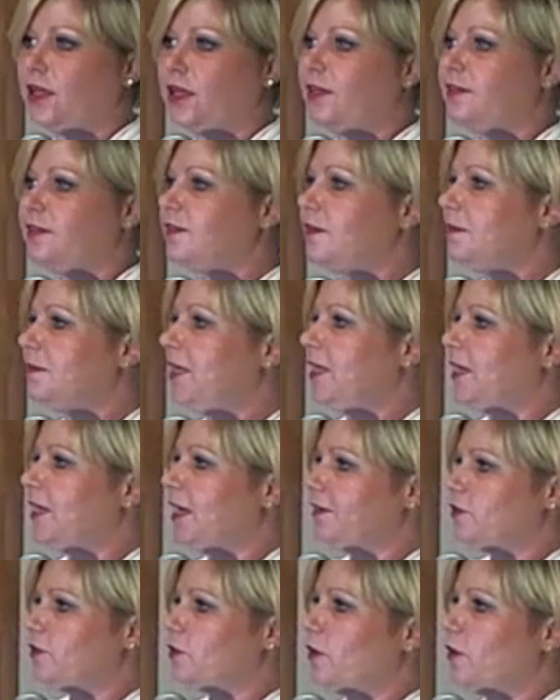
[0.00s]
Somebody had
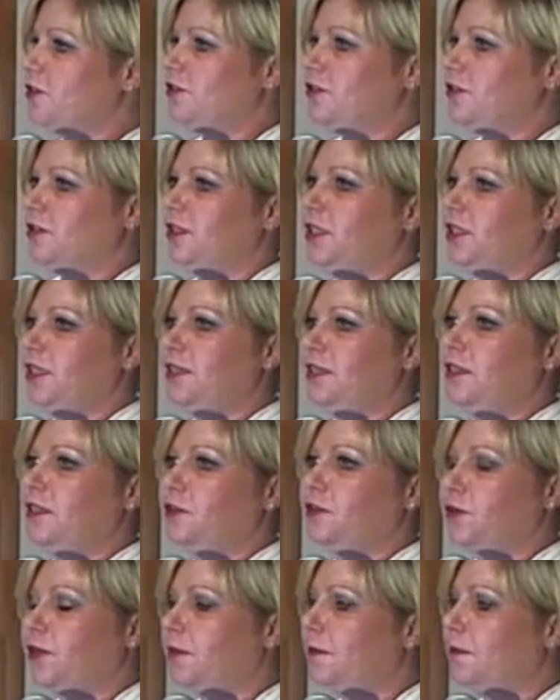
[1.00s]
asked a question in
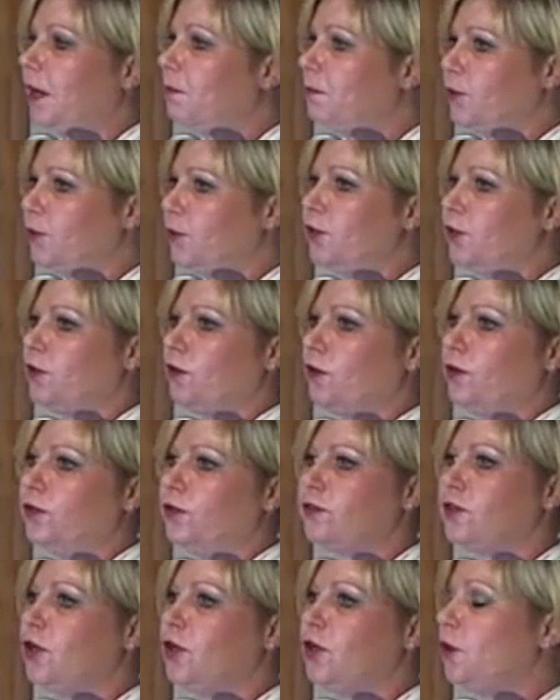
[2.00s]
ET3 about bullet
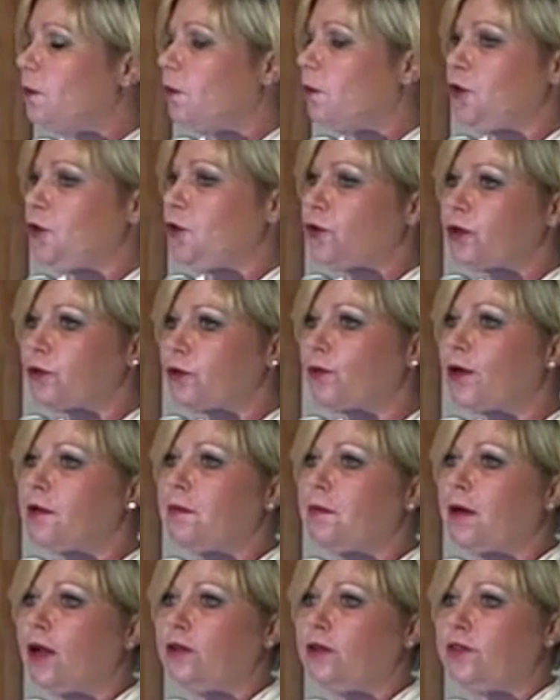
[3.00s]
holes. Well, you could run a
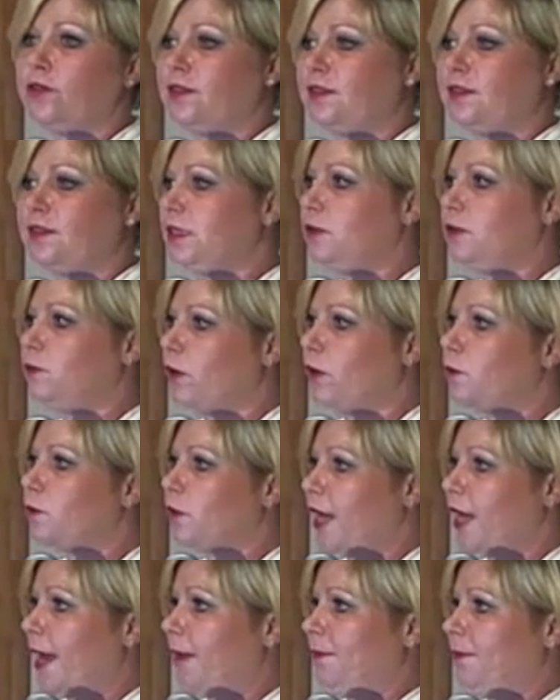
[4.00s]
model to see what
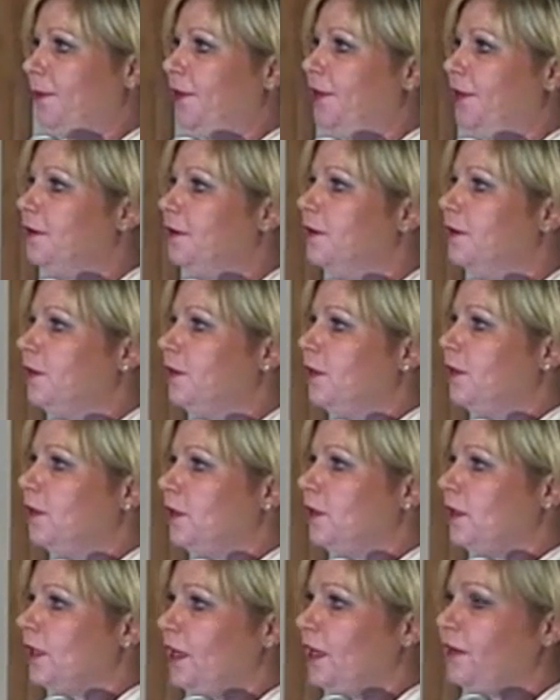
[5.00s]
would happen
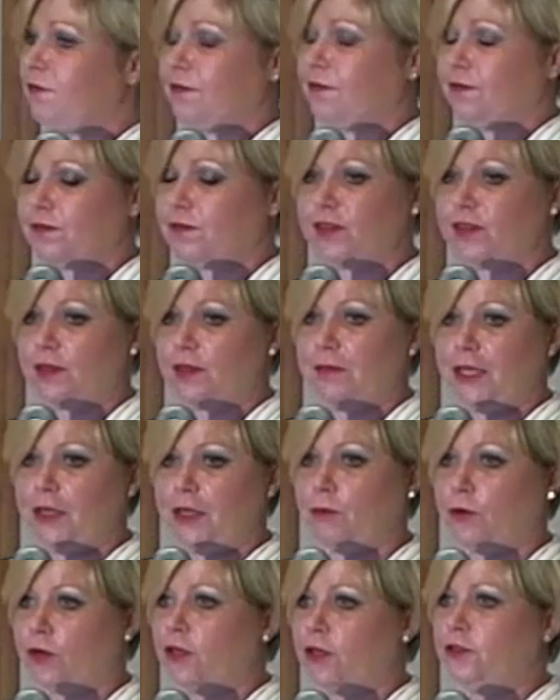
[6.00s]
if somebody
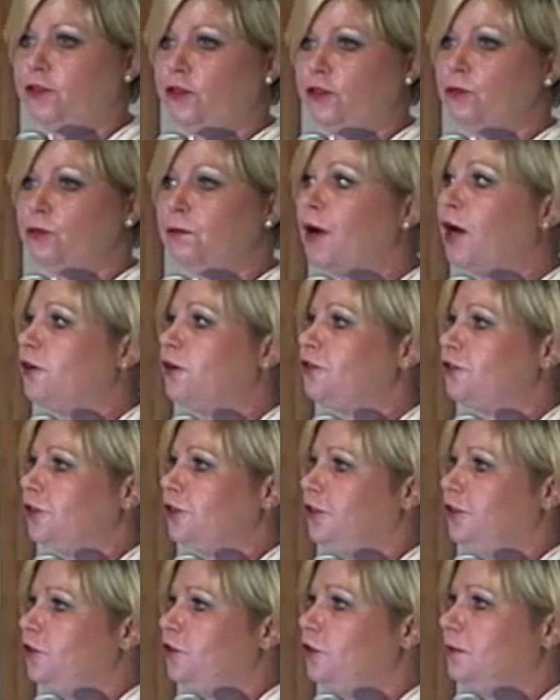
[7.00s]
were to puncture
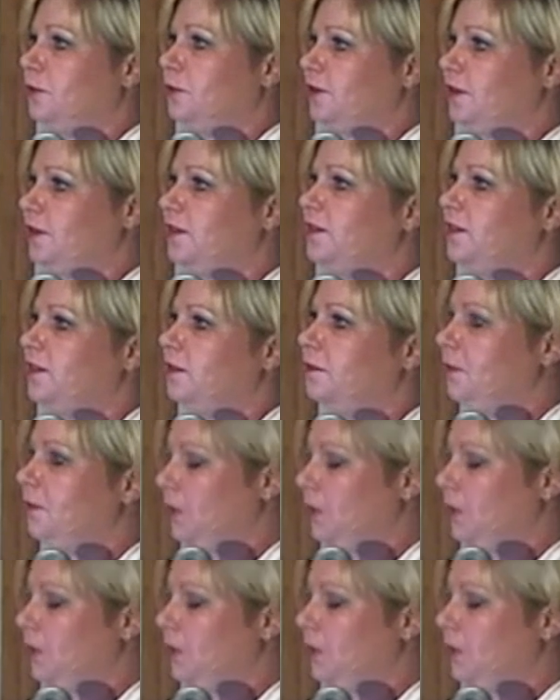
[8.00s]
the tubal system